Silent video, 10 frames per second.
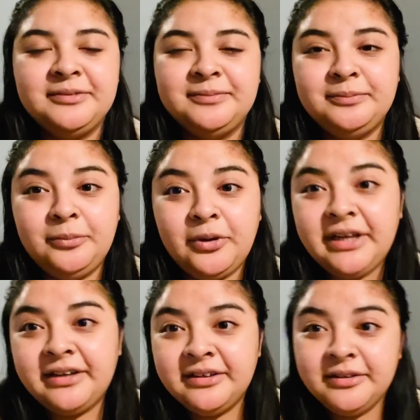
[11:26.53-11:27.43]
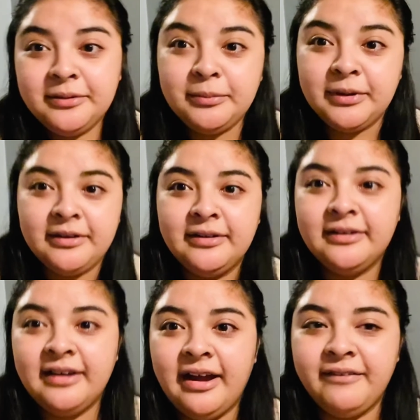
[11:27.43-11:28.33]
break, but
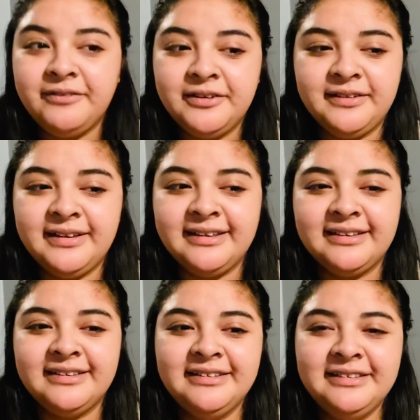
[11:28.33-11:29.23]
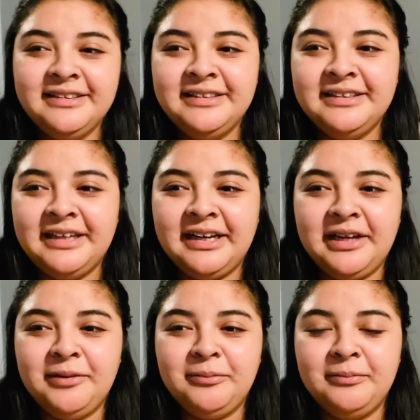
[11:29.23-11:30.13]
I feel like I'm
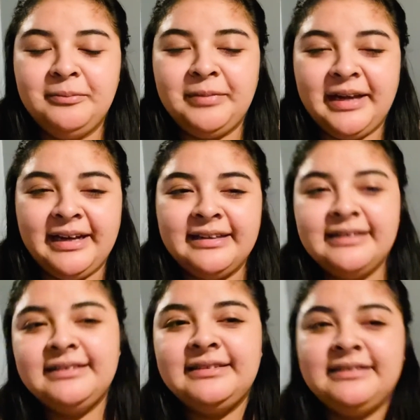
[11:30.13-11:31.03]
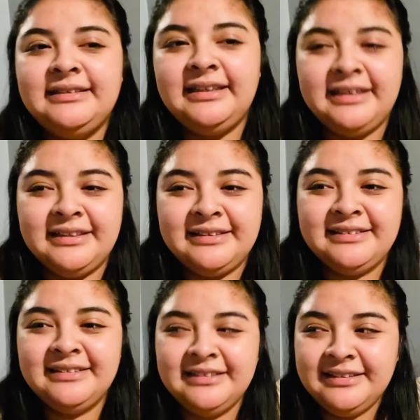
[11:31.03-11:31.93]
back and
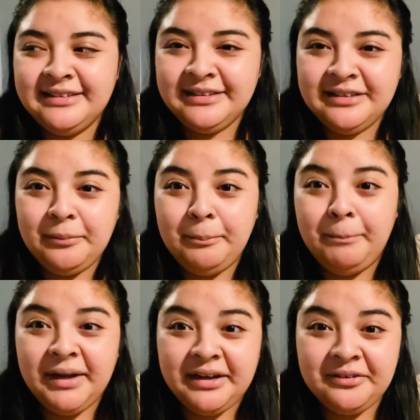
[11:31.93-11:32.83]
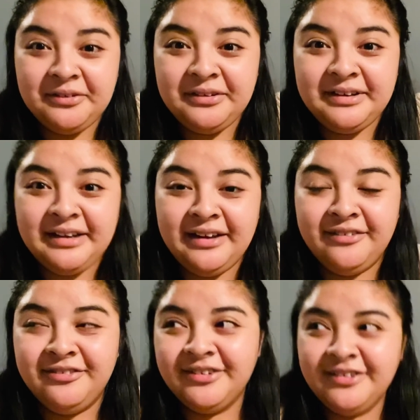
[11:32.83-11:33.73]
better than
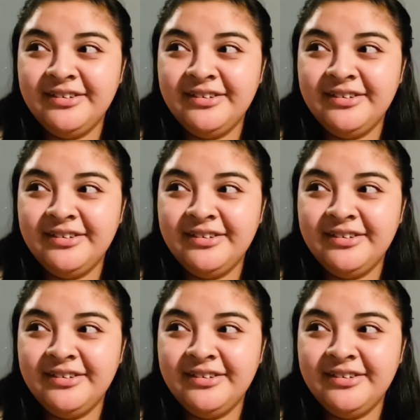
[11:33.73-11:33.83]
ever.